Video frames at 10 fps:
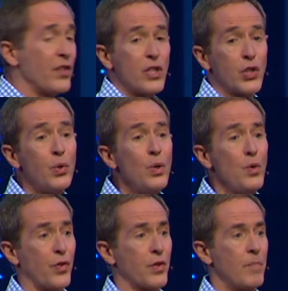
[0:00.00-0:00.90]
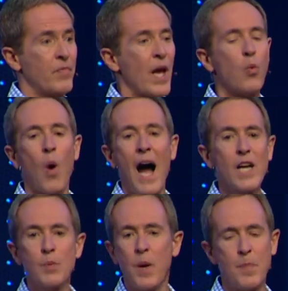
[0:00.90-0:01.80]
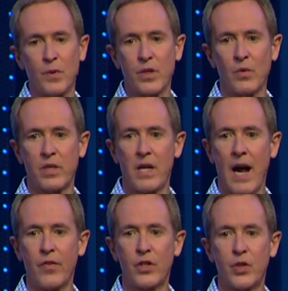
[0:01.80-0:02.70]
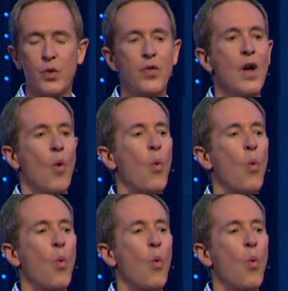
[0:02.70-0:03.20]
the truth. And wise people don't deny the truth.